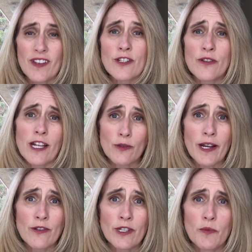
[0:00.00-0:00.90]
So that's
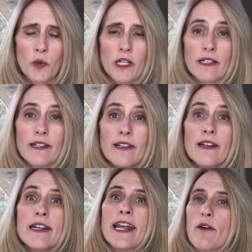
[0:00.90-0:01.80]
why it's really important.
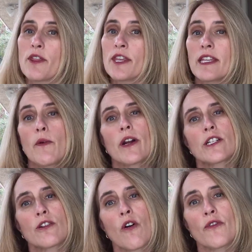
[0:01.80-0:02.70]
Now, the thing I
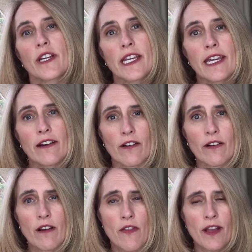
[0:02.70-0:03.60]
wanted to go over
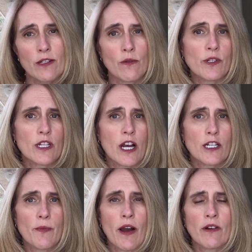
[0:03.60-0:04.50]
here, that's what was
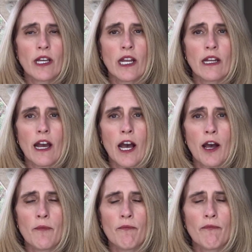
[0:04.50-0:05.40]
talked about in
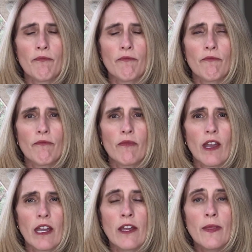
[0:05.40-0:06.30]

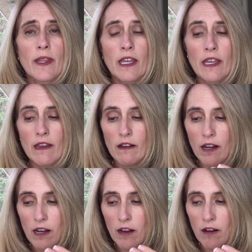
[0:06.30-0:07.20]
the
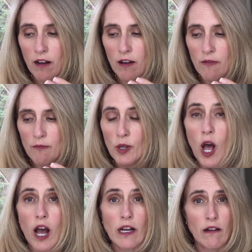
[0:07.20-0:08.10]

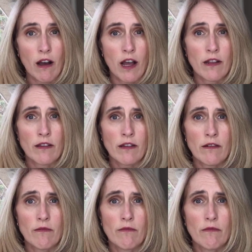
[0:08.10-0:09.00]
blog on
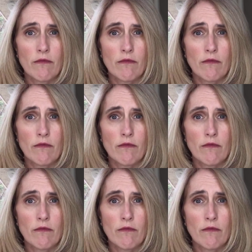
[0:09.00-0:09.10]
the